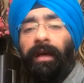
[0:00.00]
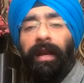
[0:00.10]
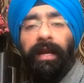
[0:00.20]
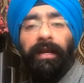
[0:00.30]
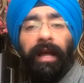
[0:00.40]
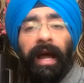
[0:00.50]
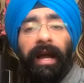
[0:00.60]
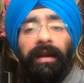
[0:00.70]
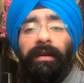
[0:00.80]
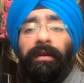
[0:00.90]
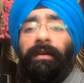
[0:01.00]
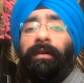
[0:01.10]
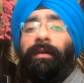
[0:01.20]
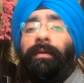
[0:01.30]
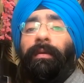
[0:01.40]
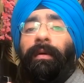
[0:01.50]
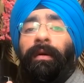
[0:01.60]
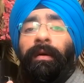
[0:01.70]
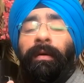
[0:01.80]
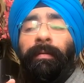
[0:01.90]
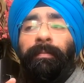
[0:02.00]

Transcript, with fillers: right and uh,